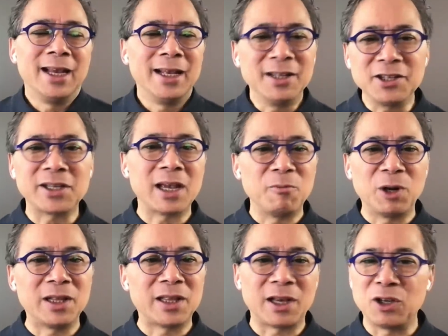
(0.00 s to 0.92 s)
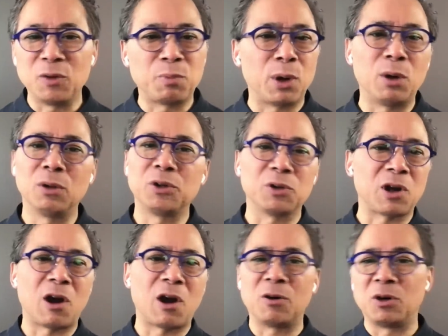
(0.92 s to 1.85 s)
in the same way that you'd pull your
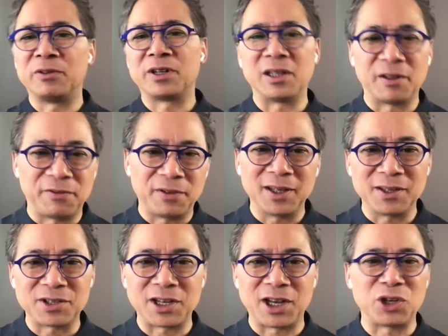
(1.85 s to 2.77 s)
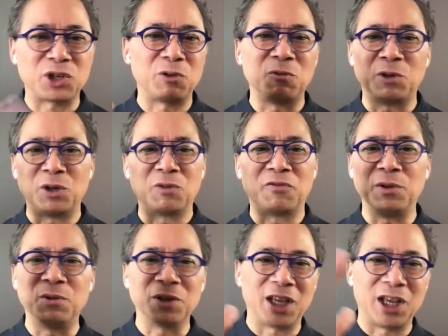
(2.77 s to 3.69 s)
car over to the filling station when your
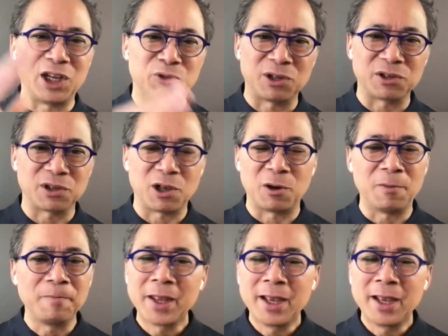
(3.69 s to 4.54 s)
fuel gauge runs low.